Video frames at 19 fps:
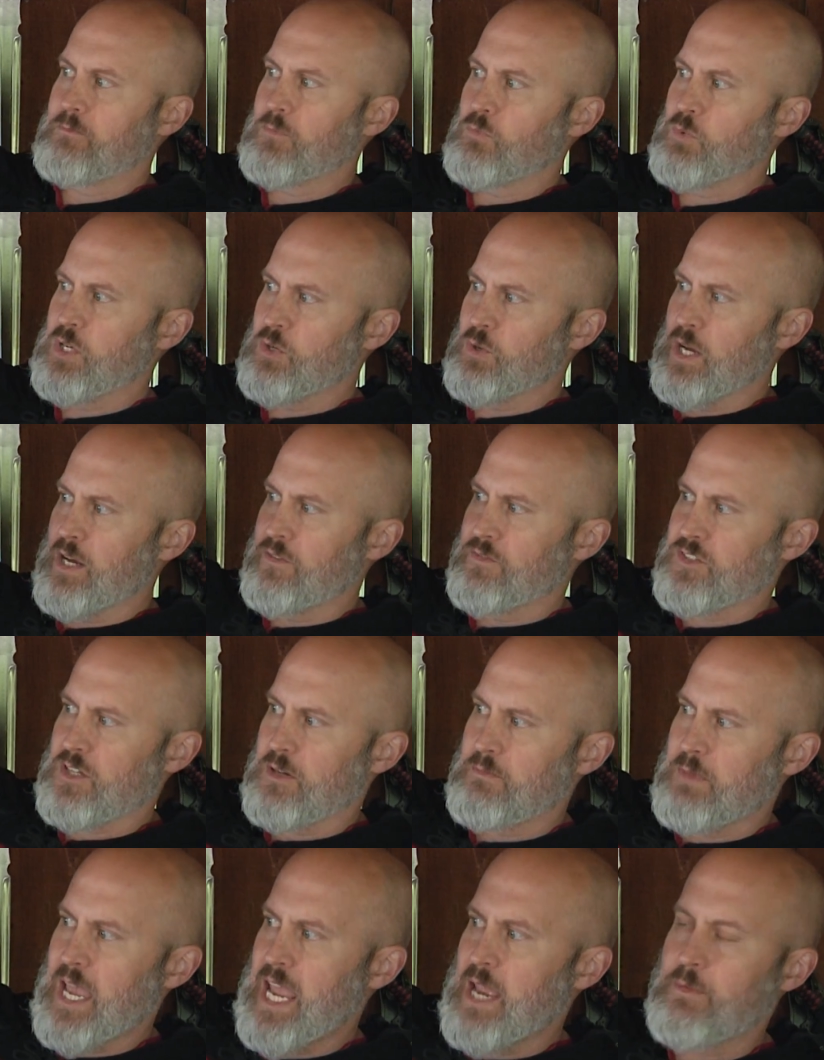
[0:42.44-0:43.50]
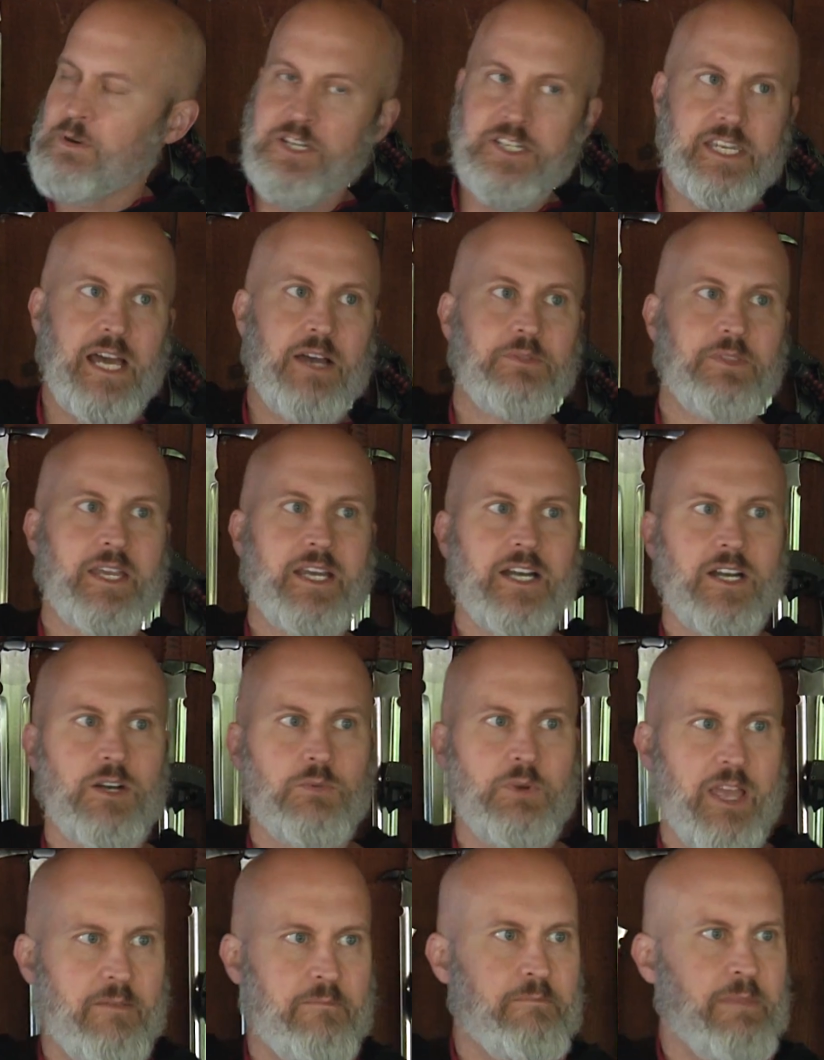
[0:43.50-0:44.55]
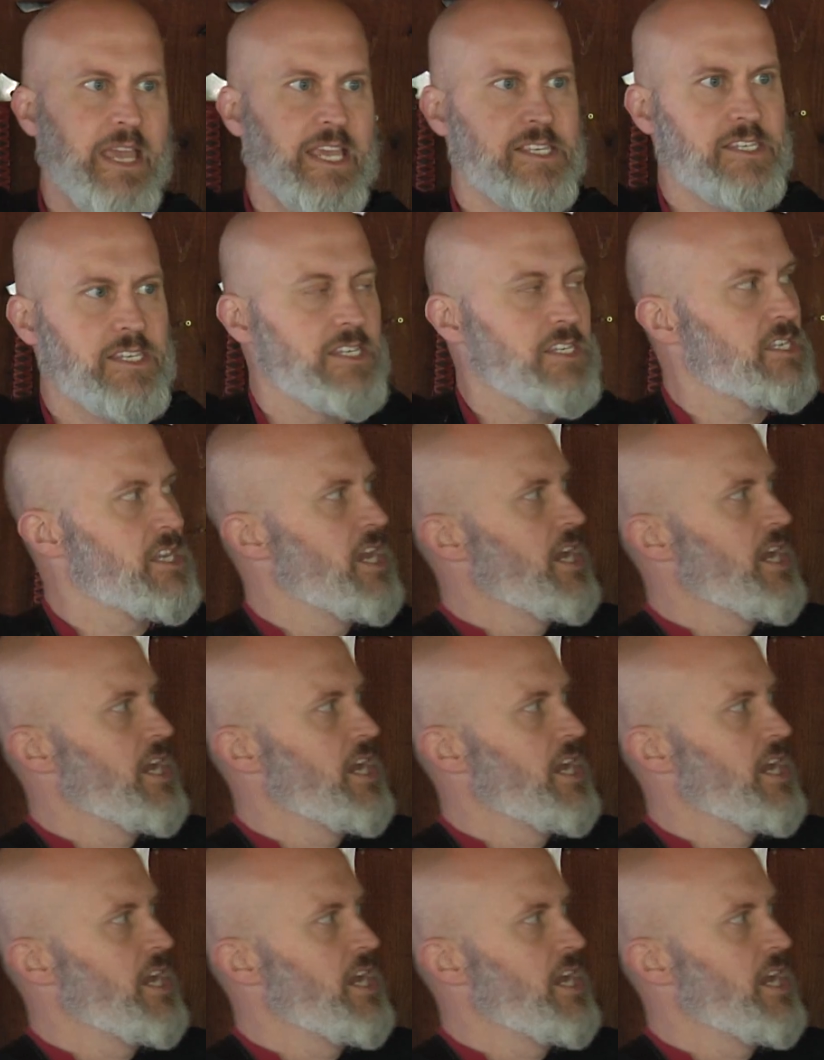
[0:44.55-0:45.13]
We do have some hammers down there, we have maces,